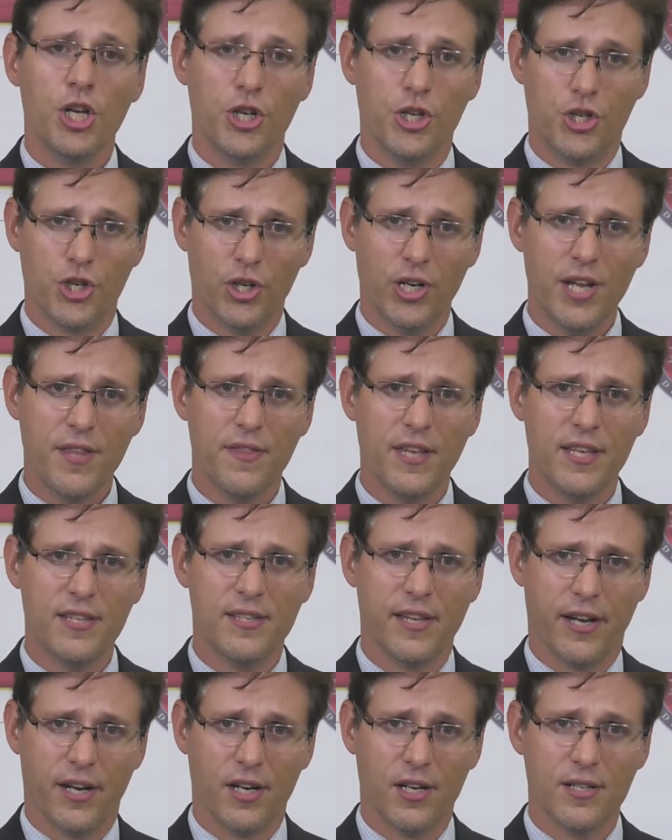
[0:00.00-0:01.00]
During these
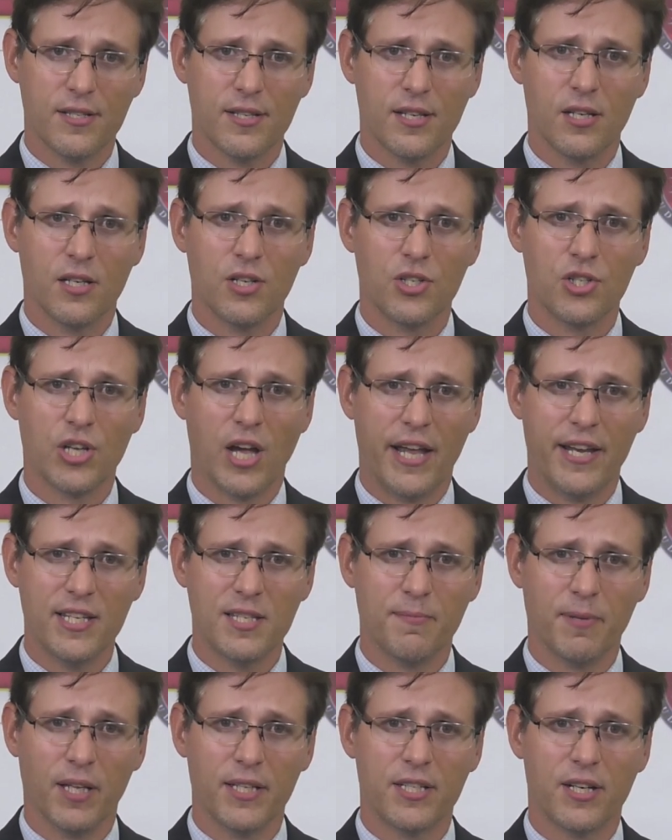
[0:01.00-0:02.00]
years, China's
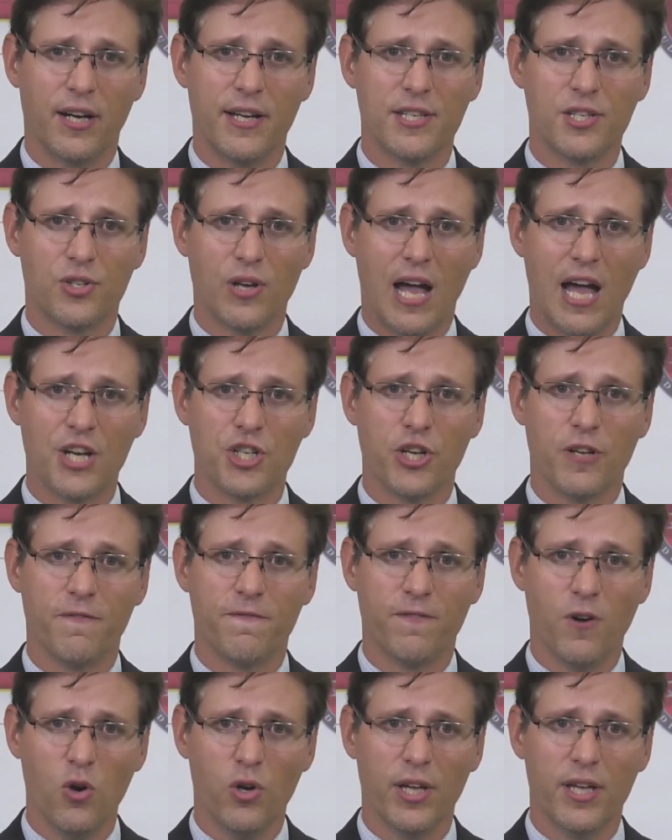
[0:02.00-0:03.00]
military strategy
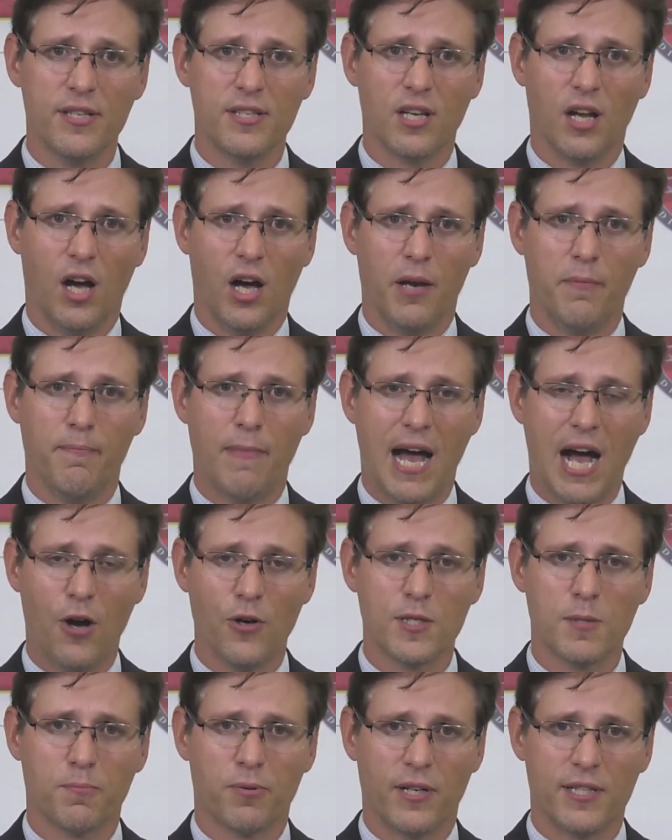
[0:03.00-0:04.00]
focused on
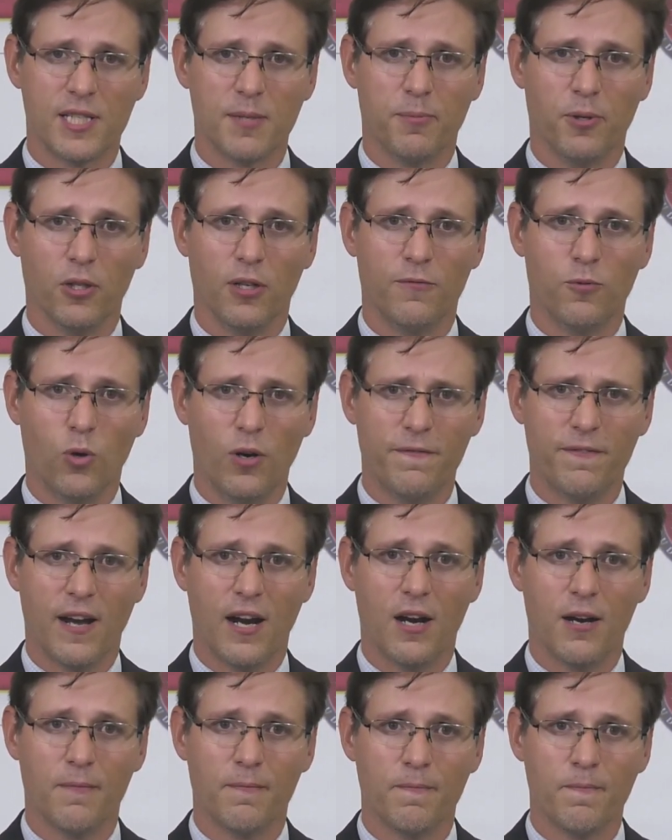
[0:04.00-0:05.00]
Mao's principle of
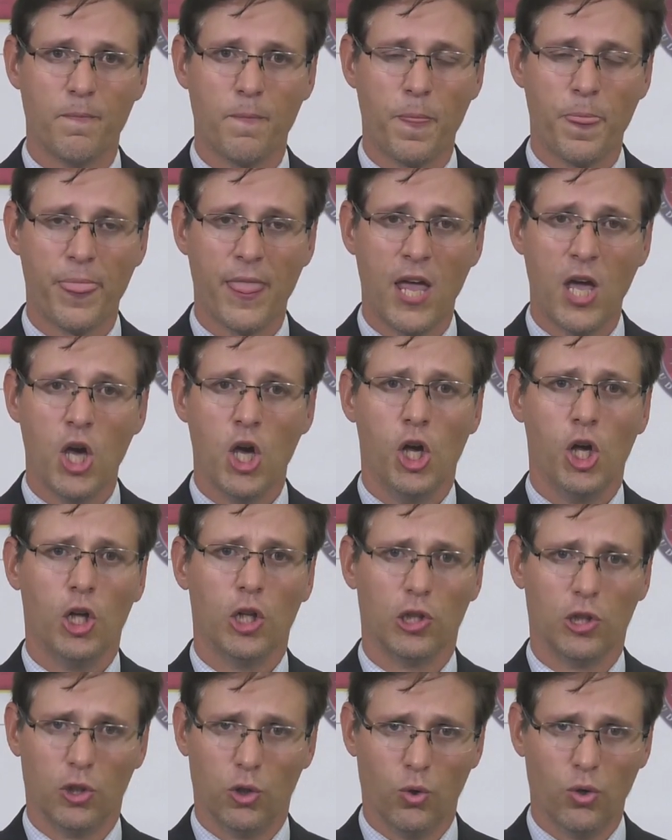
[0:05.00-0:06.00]
warfare.
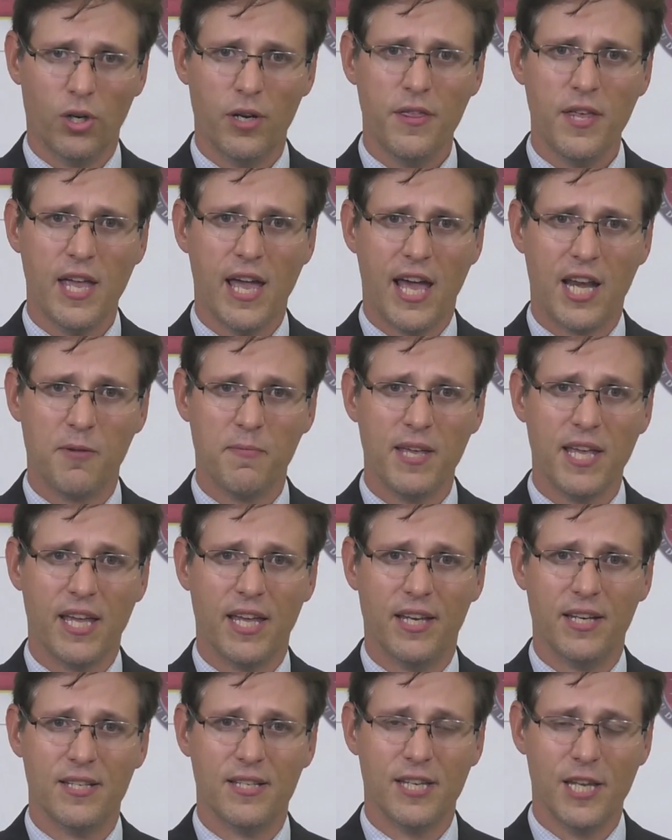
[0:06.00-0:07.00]
Lure the enemy
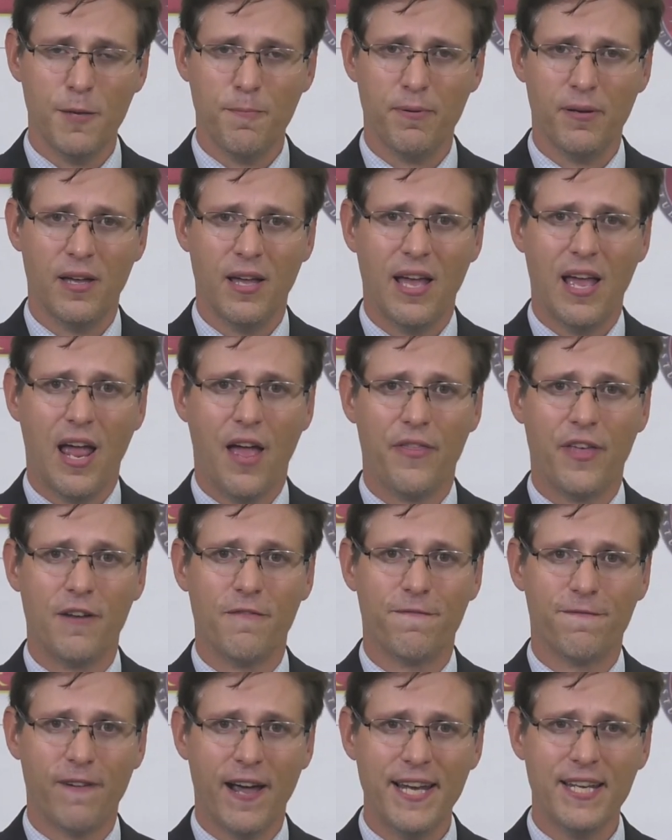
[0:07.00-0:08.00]
in deep and then
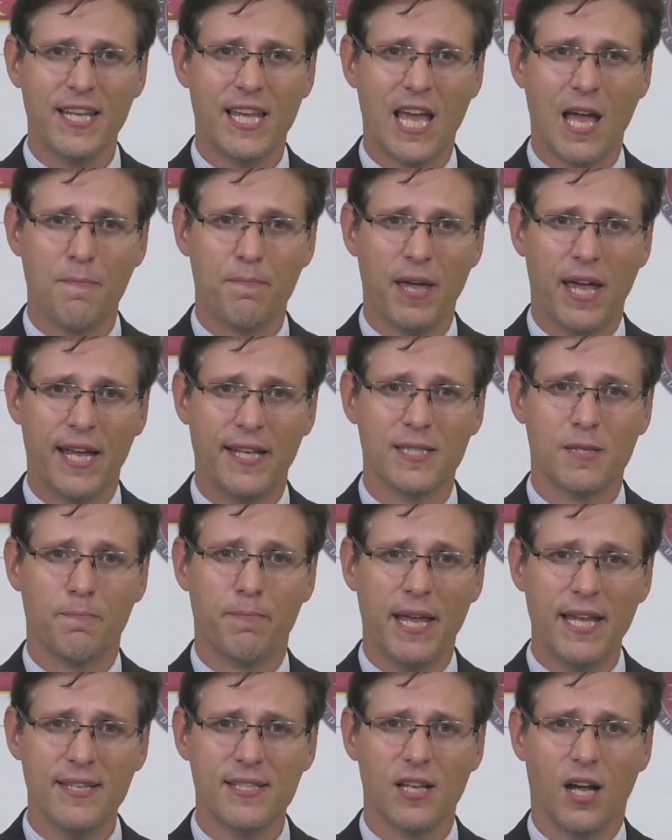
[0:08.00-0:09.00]
fight campaigns
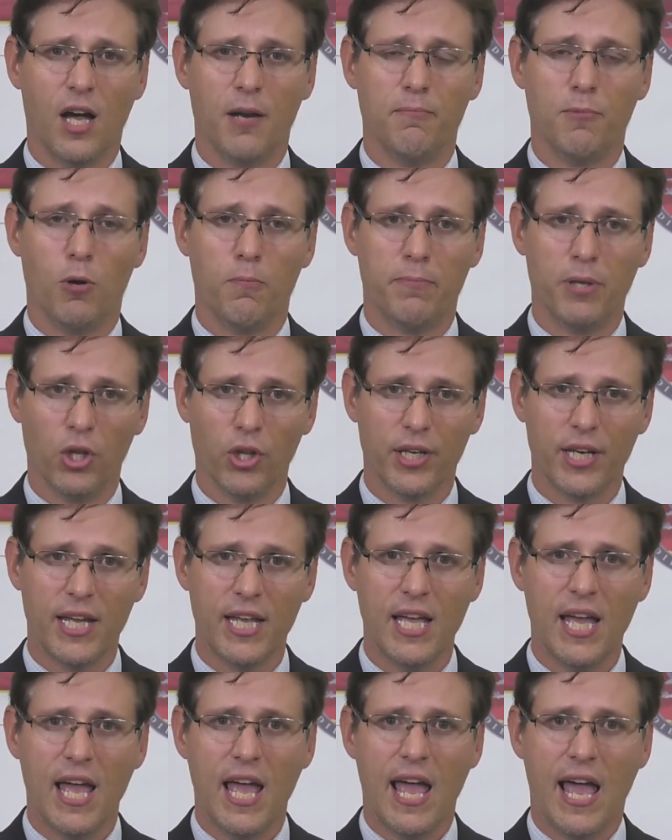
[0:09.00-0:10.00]
based on
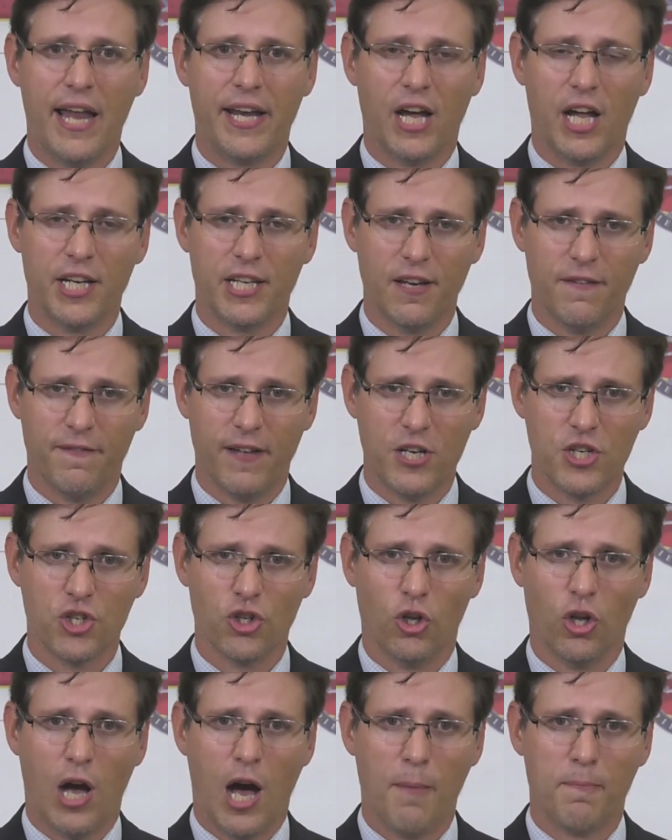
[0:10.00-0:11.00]
mobility and
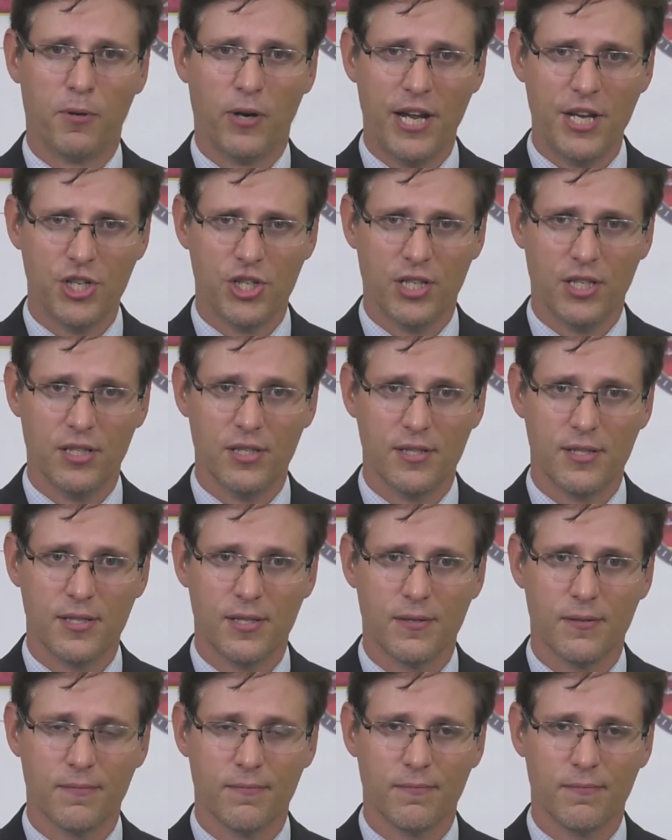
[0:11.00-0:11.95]
unconventional operations.